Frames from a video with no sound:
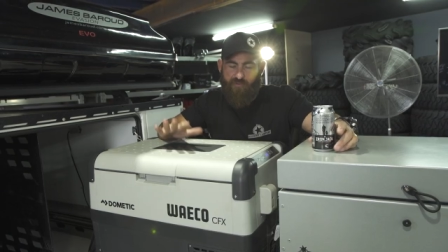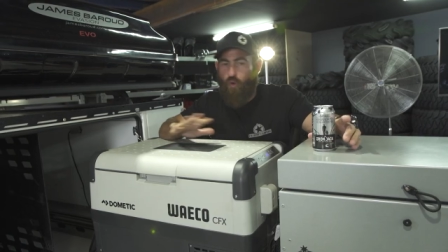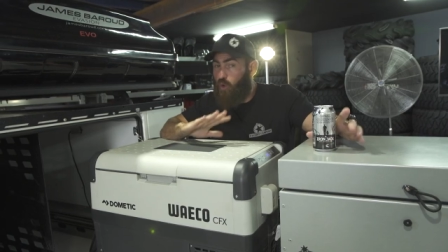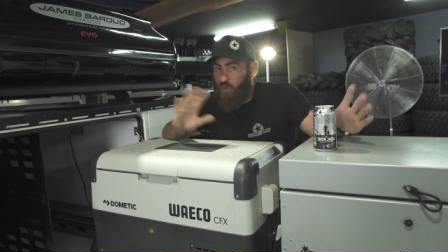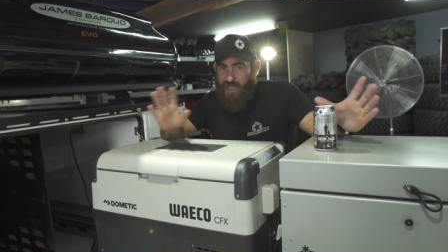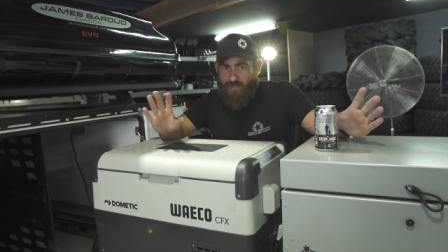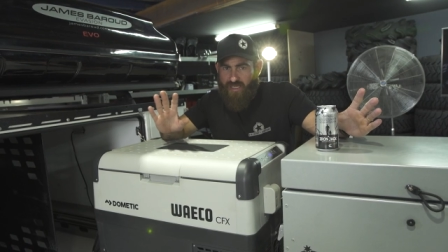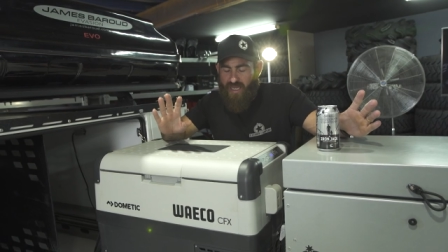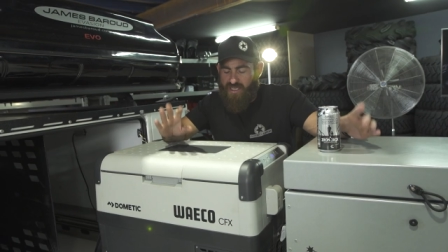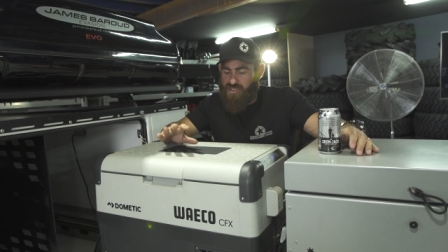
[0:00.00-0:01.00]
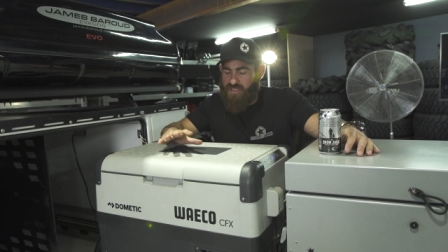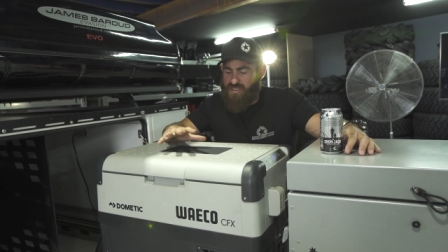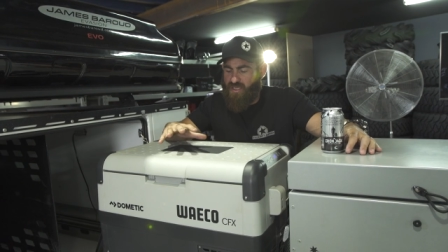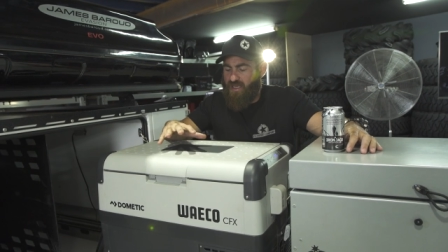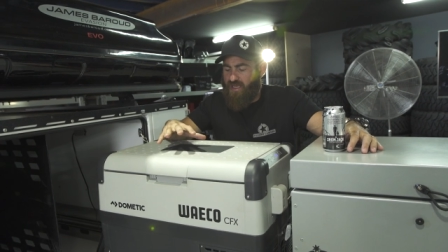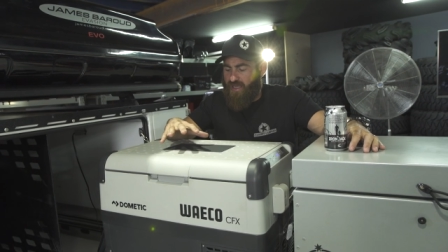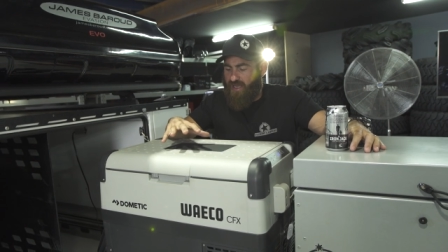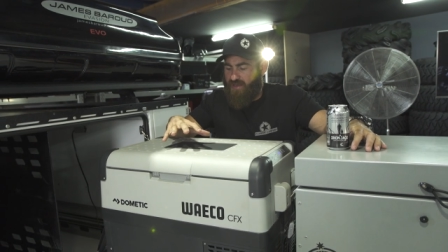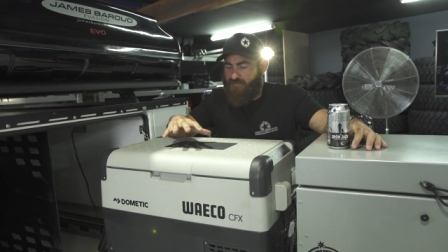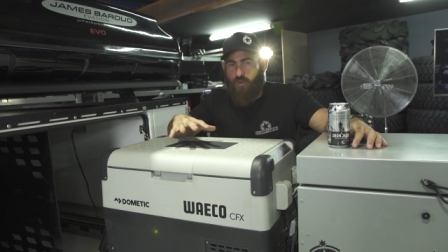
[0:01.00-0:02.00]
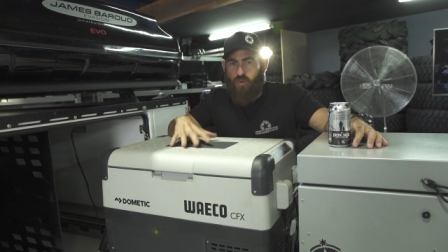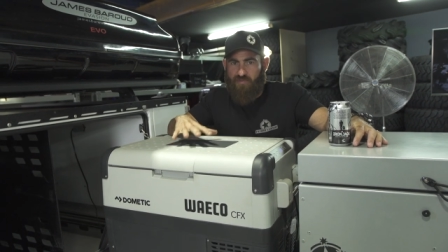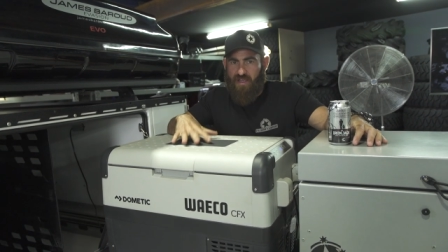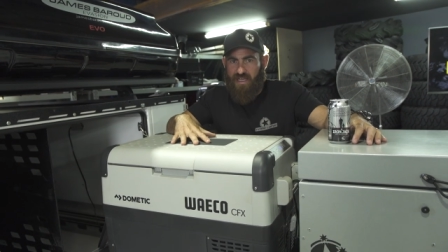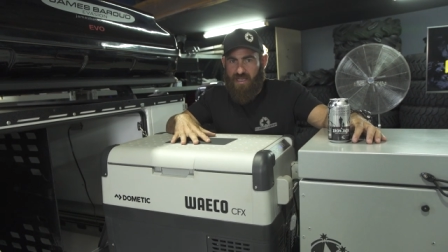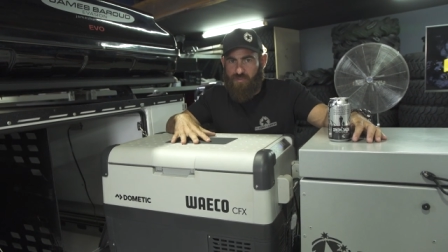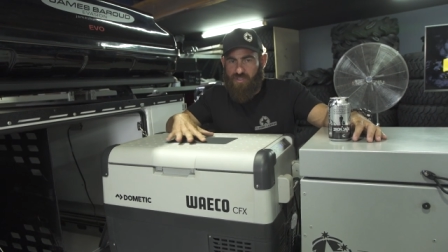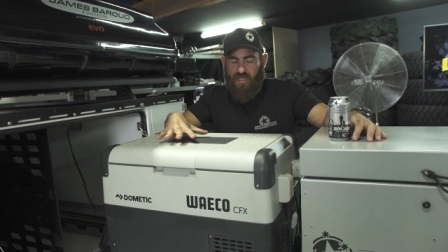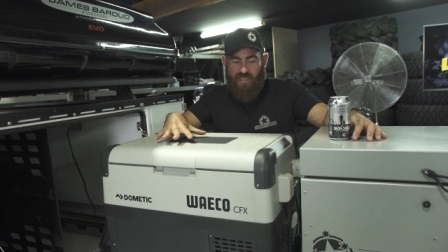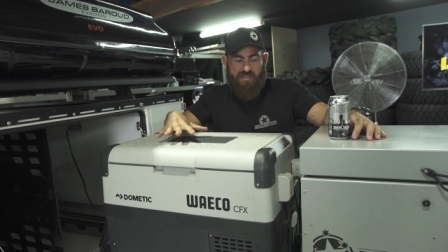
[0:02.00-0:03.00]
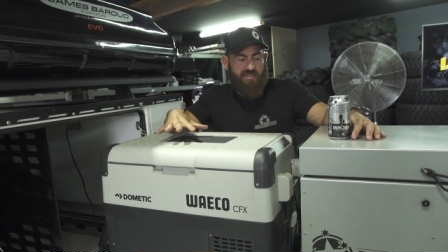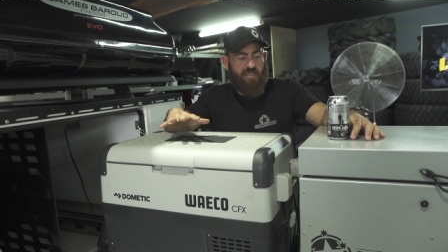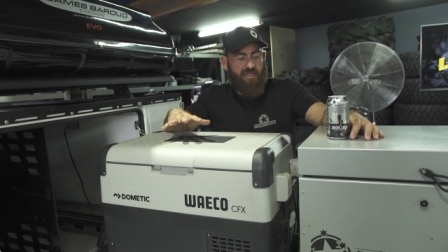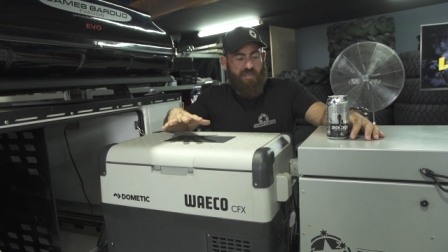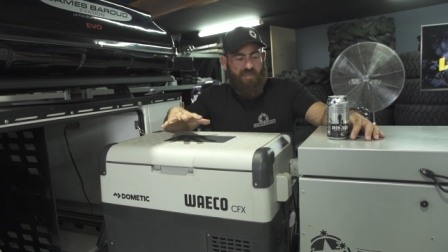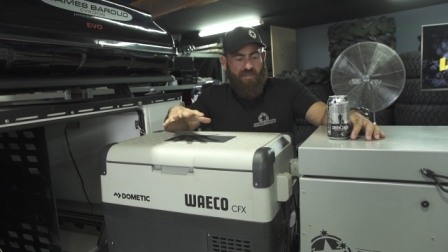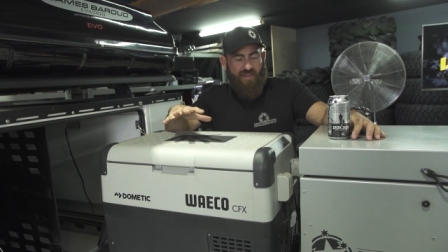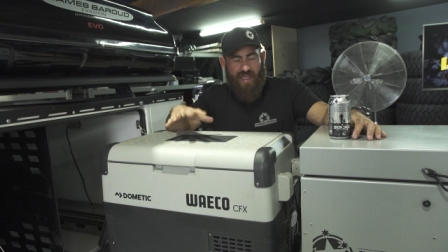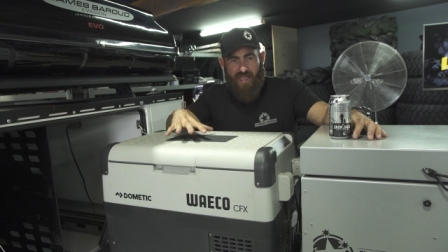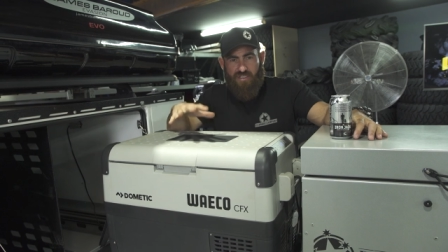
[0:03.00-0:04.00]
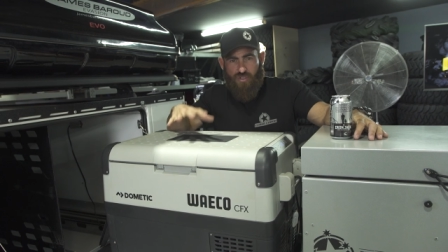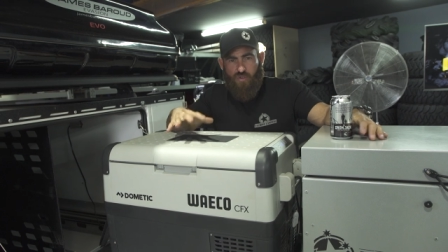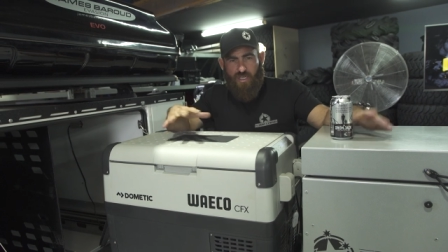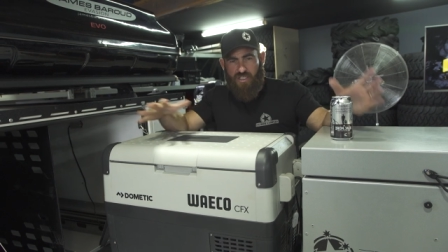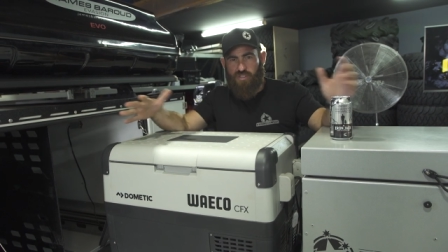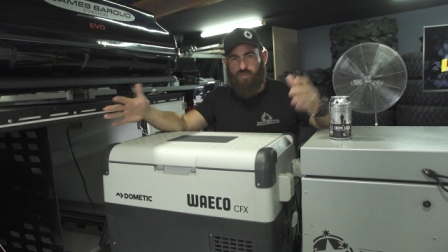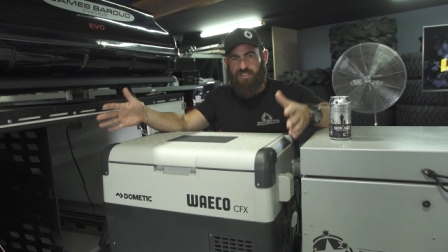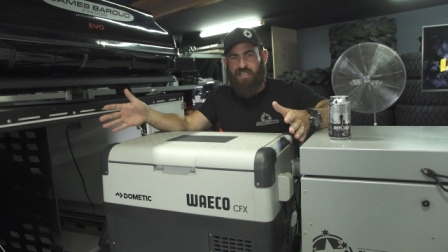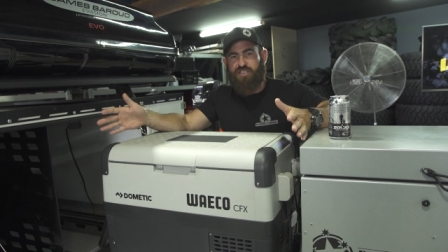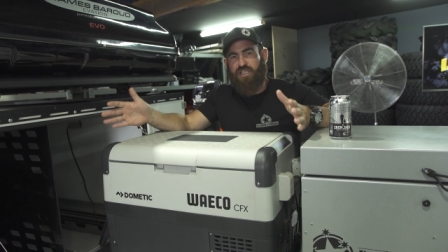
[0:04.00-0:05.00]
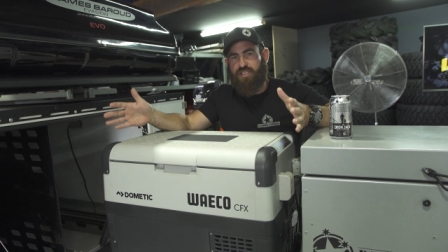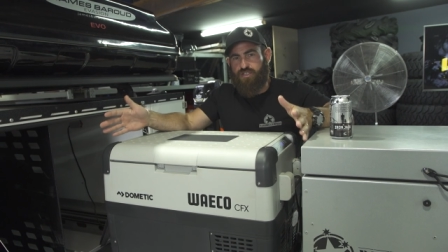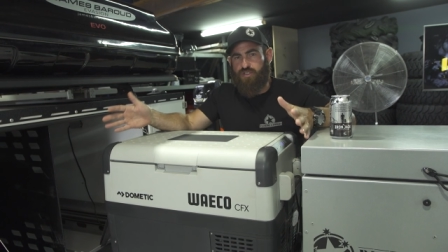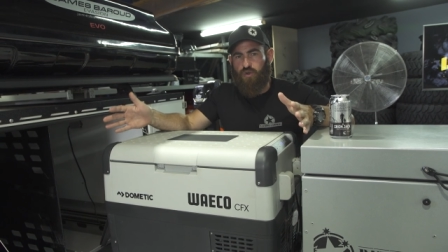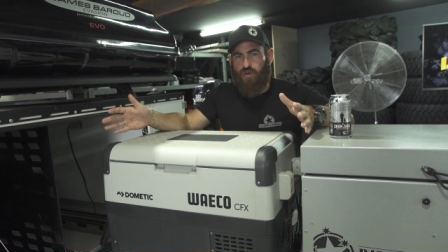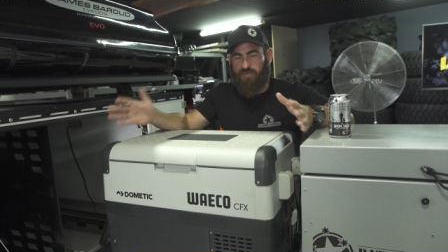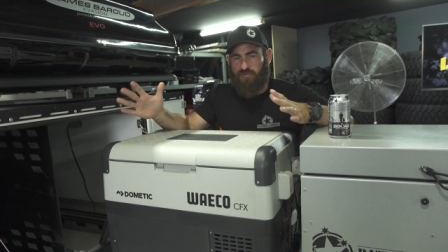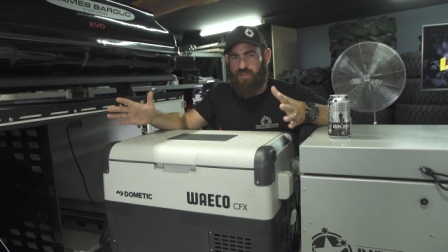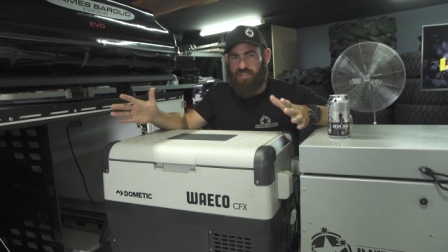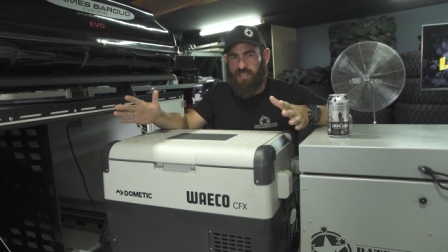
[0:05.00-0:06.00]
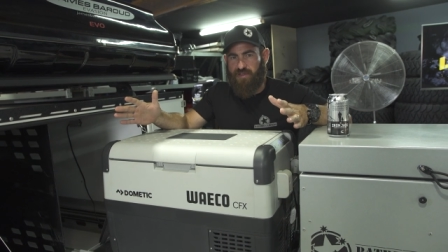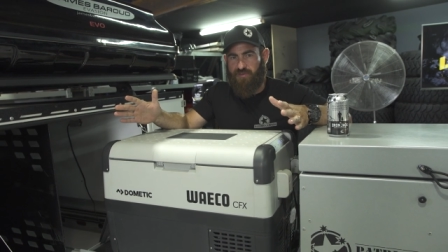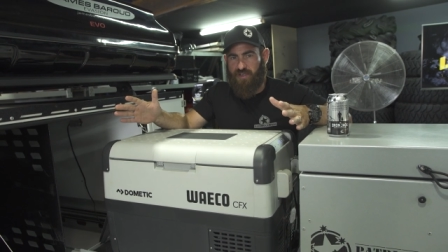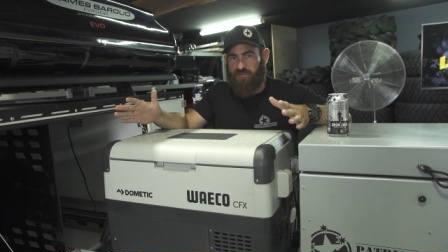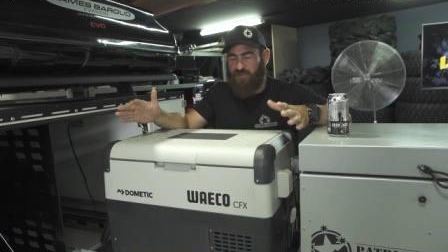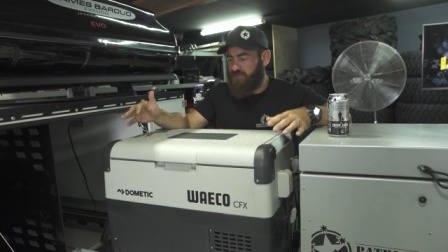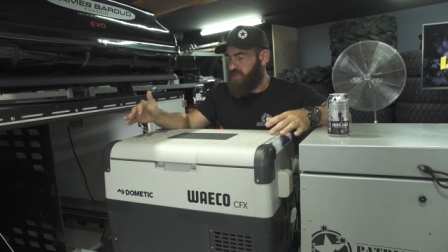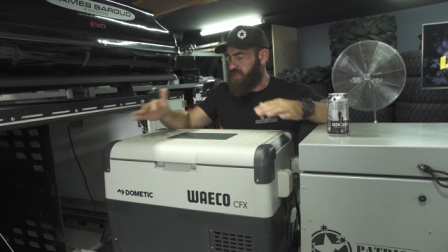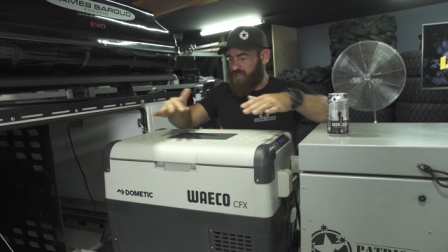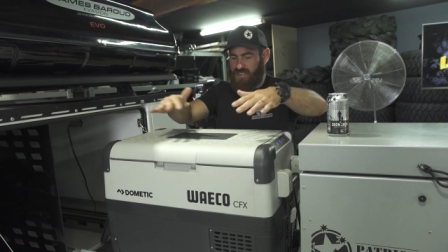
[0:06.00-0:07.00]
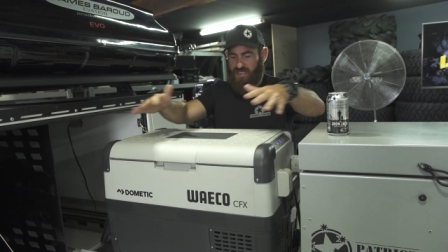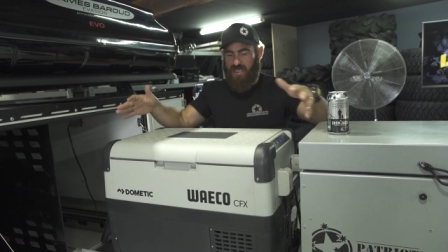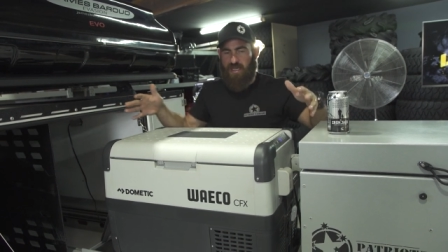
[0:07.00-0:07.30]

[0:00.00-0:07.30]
for all applications and for all of our camper trailers. The X two kitchen was actually designed for the C F X fifty. You can see